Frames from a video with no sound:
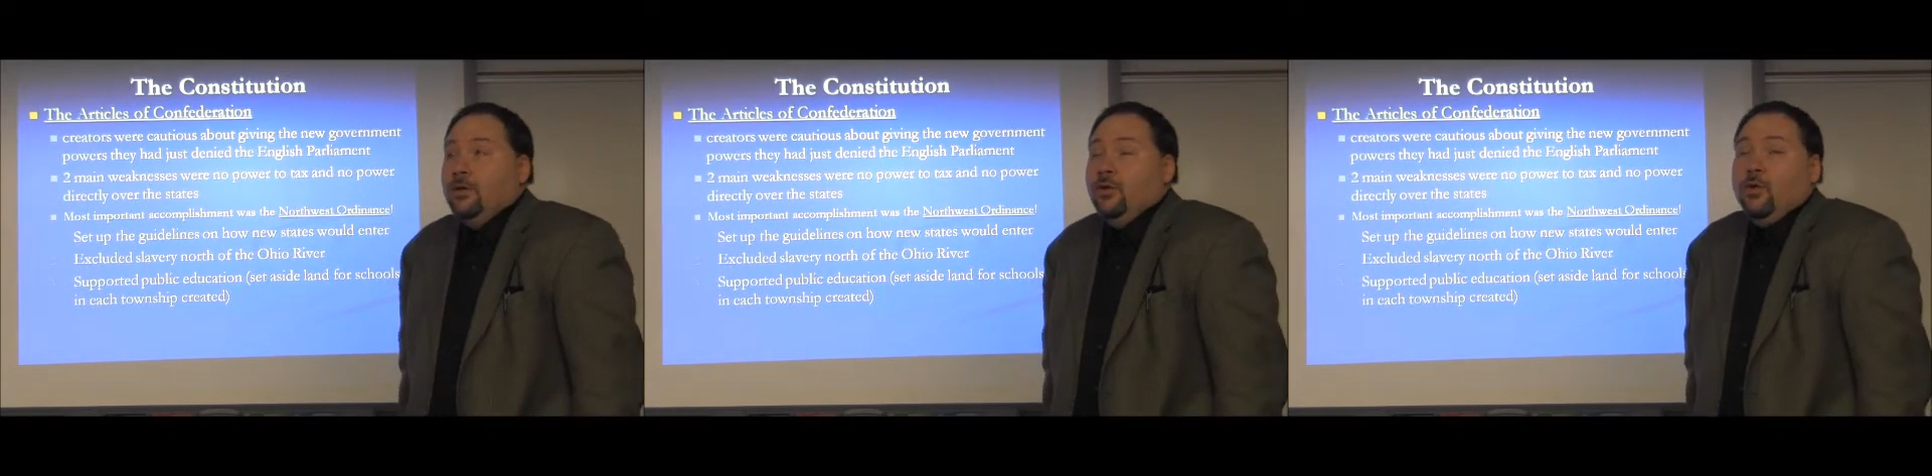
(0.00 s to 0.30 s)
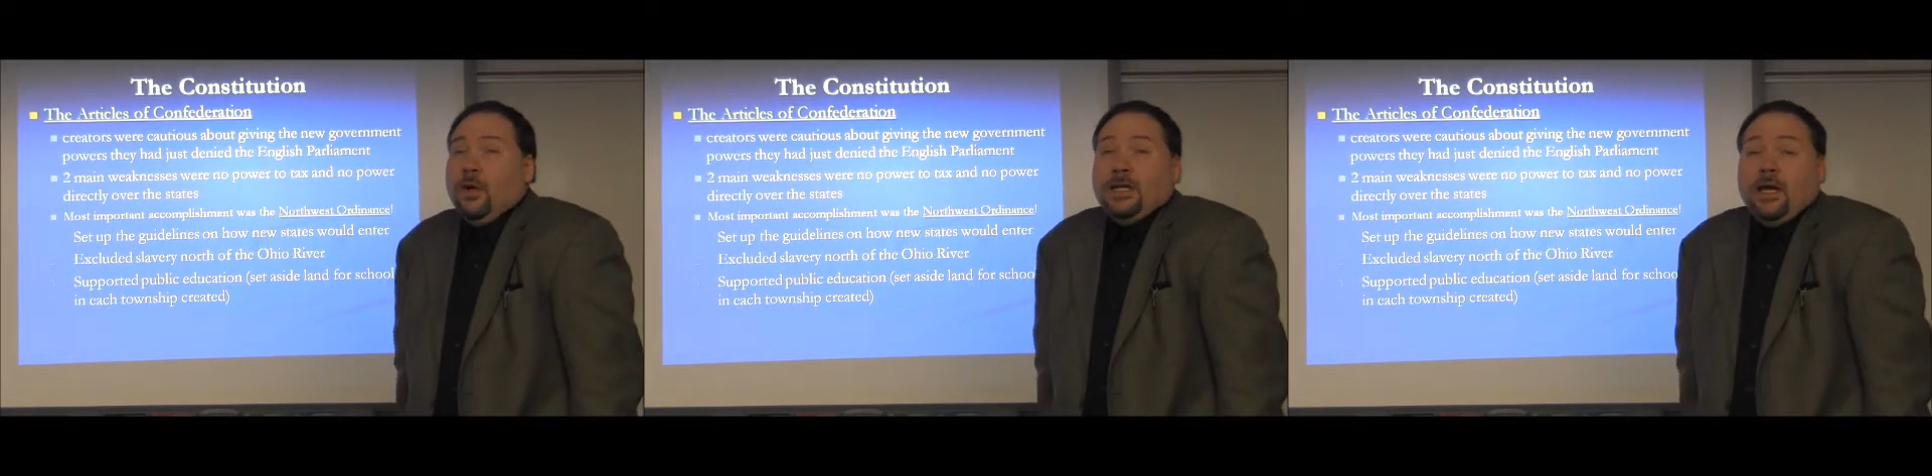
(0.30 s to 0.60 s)

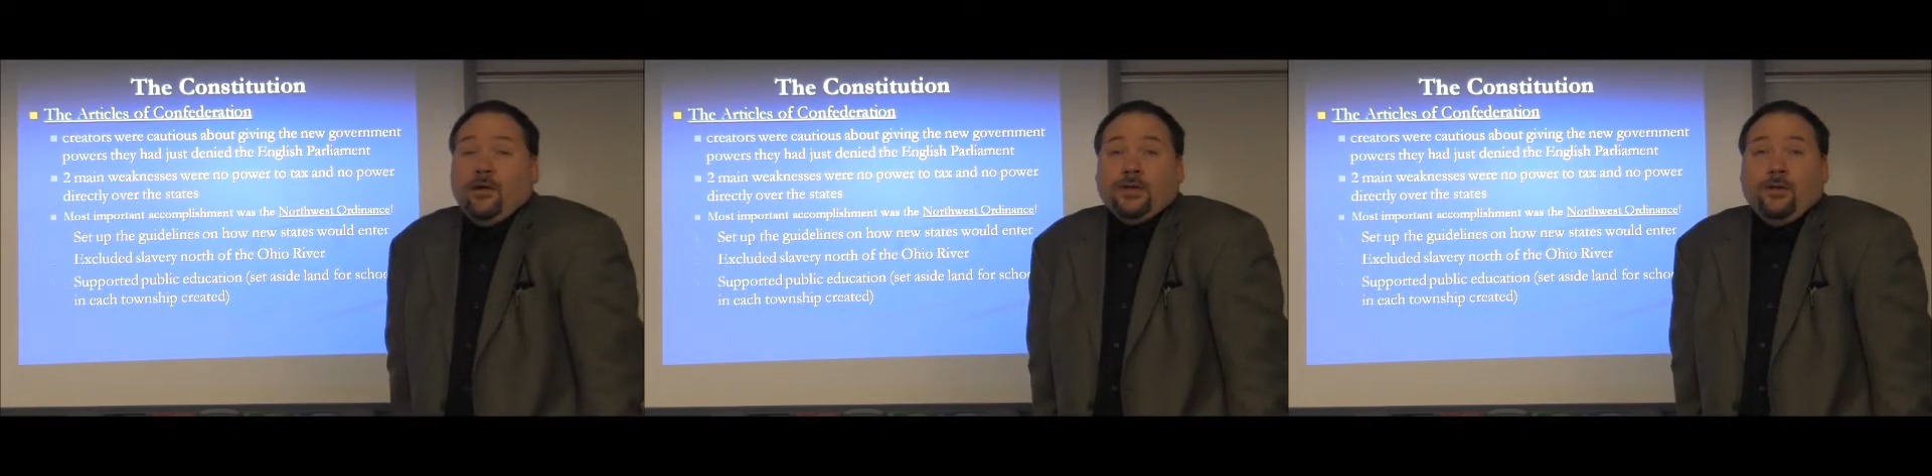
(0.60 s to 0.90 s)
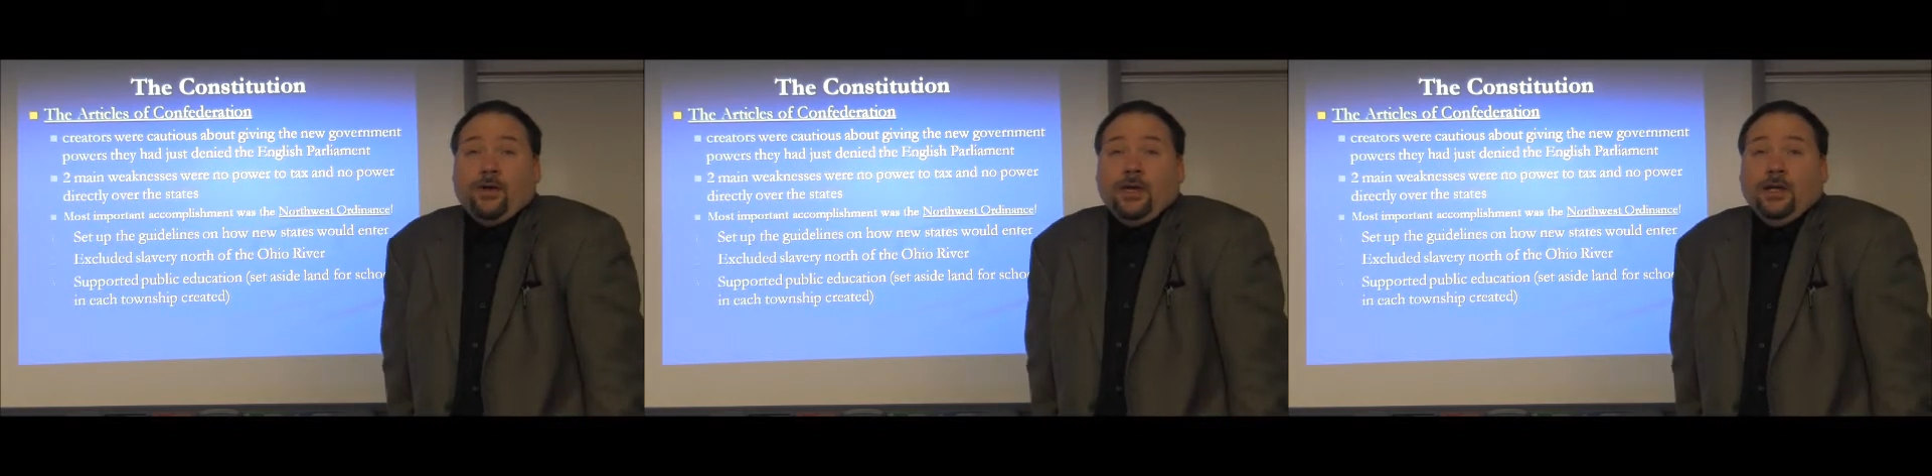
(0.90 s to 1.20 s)
new
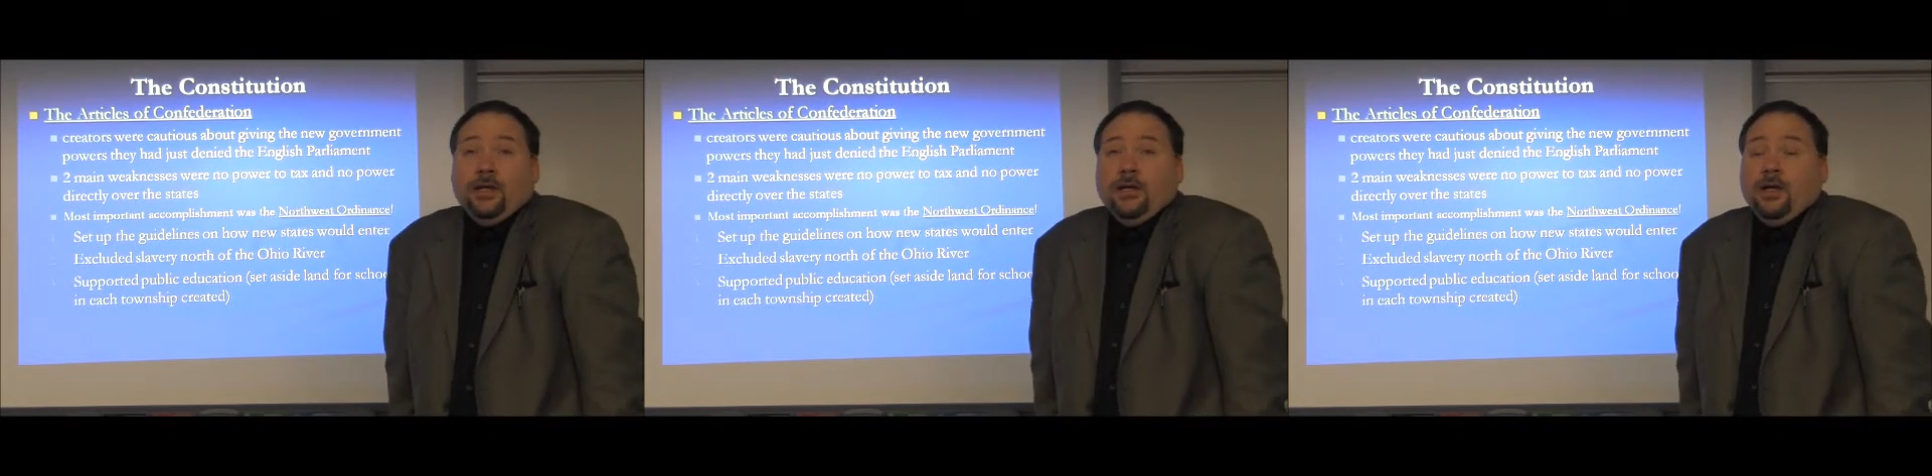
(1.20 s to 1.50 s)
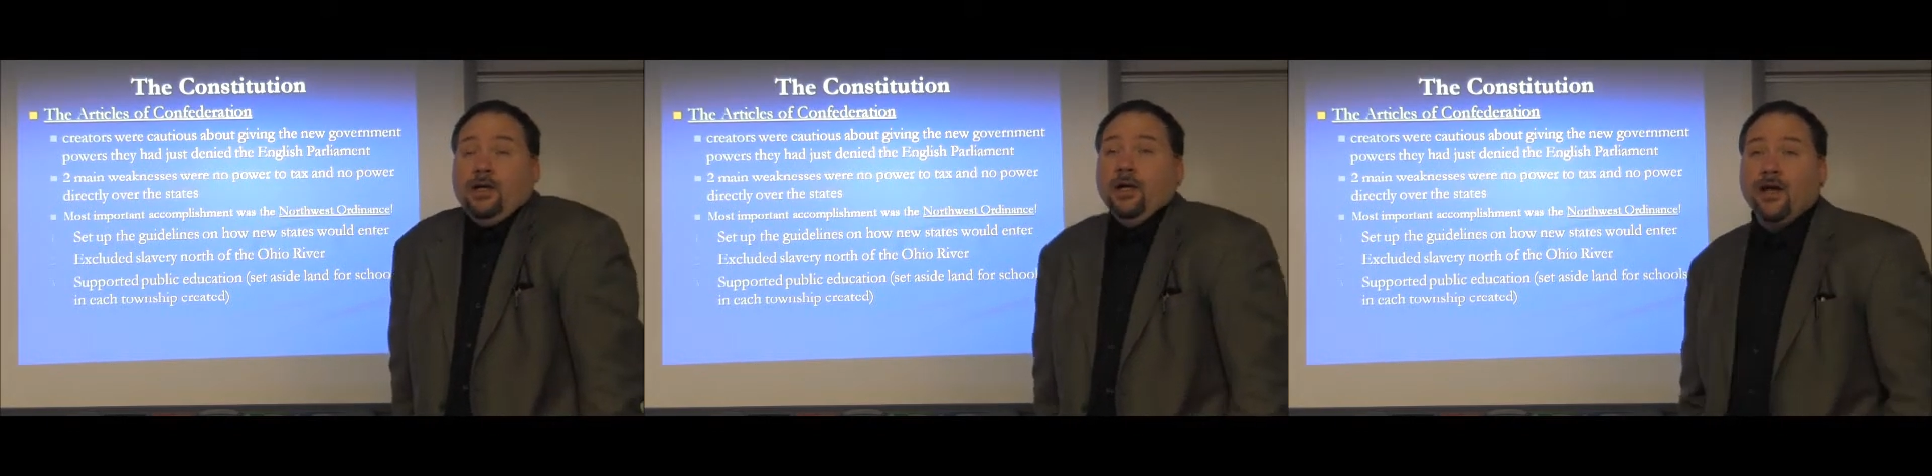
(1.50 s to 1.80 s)
territory.
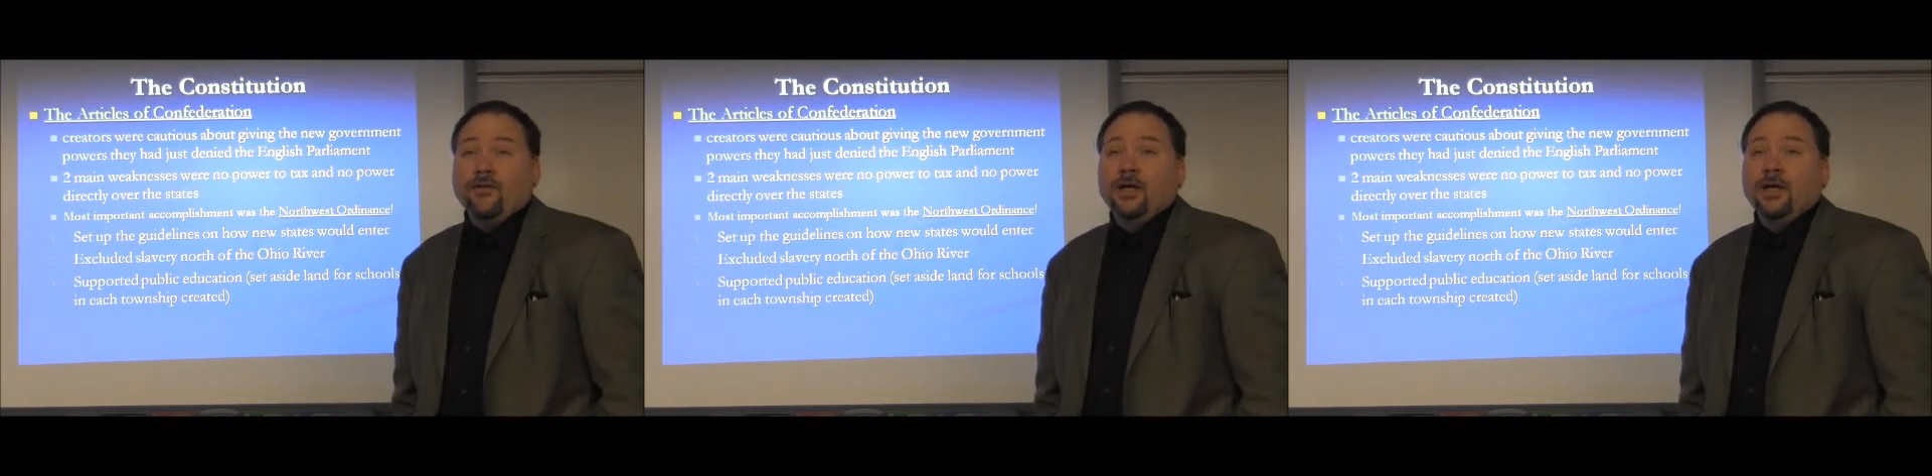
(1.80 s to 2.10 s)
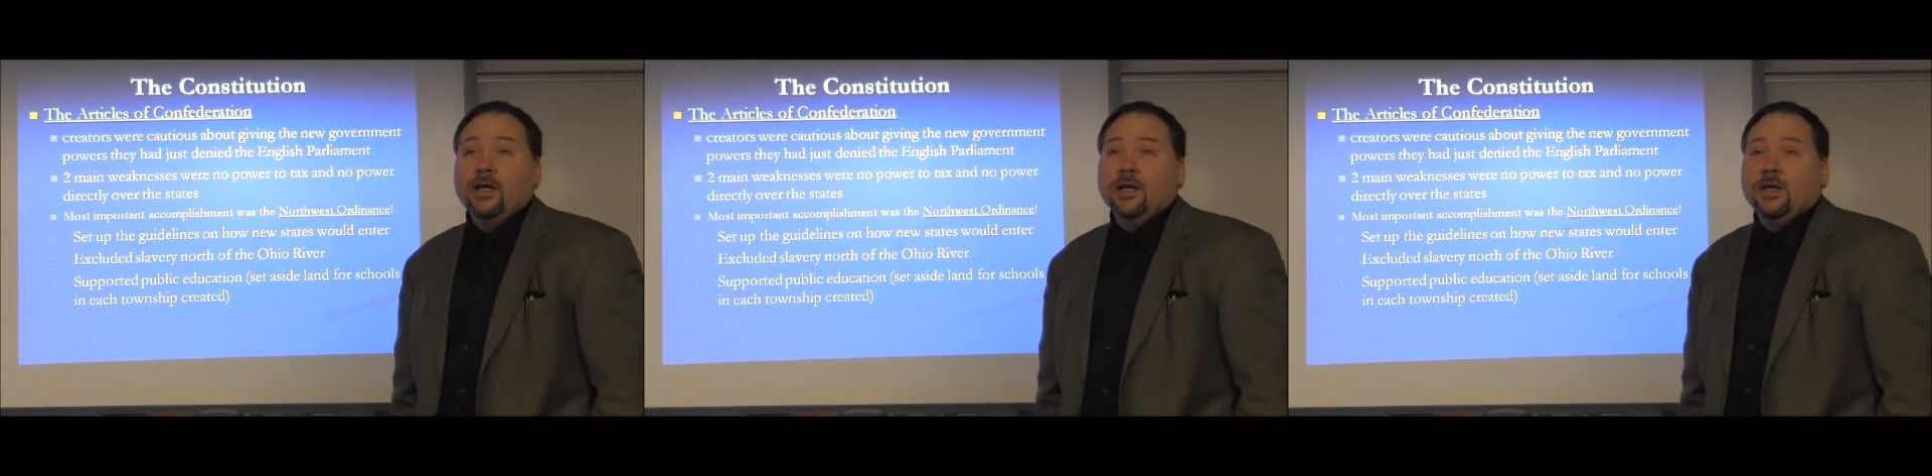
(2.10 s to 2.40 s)

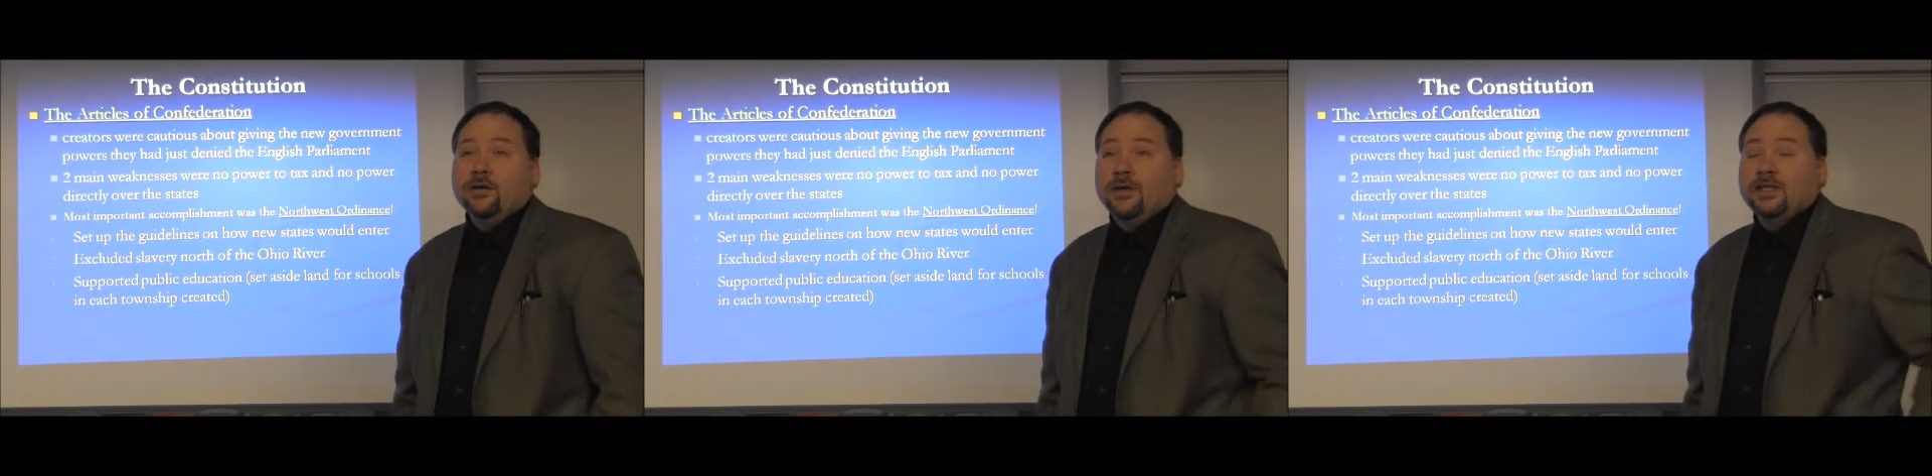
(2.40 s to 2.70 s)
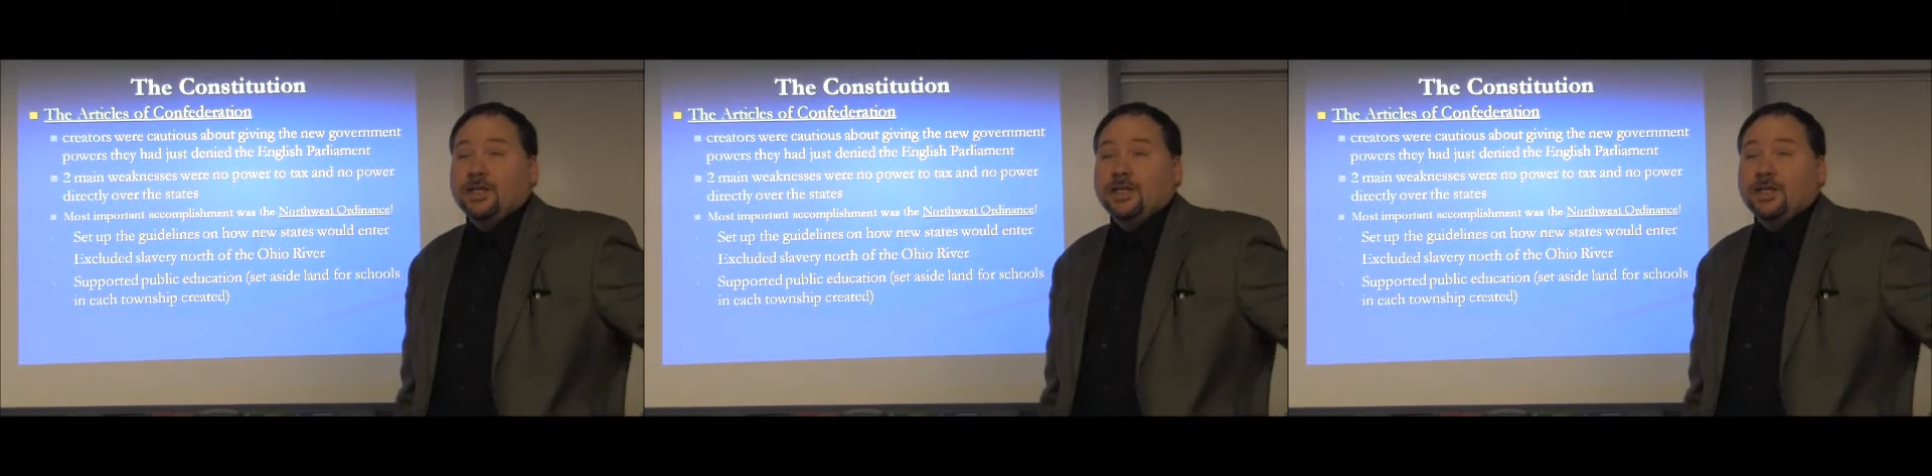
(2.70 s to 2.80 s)
As